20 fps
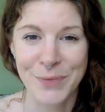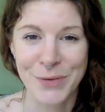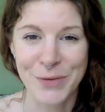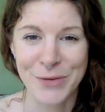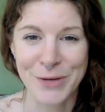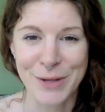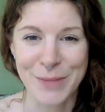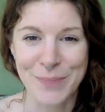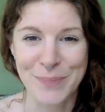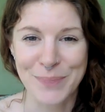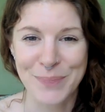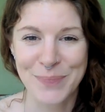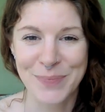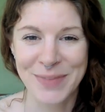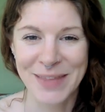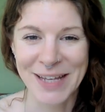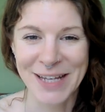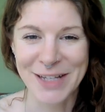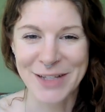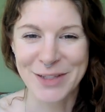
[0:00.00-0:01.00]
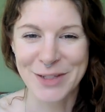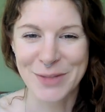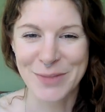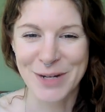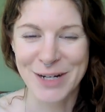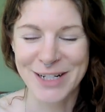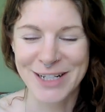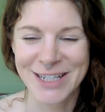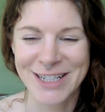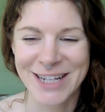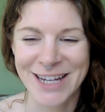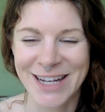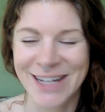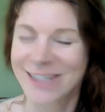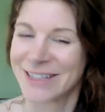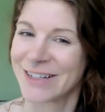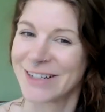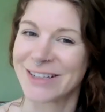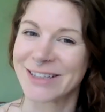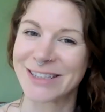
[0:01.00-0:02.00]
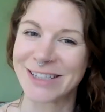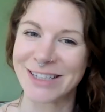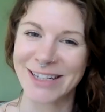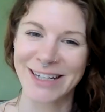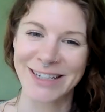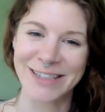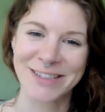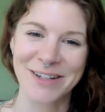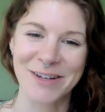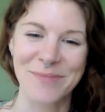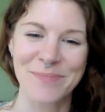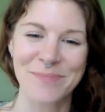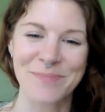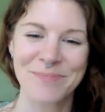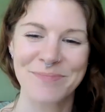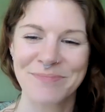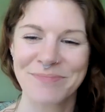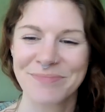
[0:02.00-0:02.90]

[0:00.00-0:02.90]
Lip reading: All right, thank you so much, and I'll see you next time.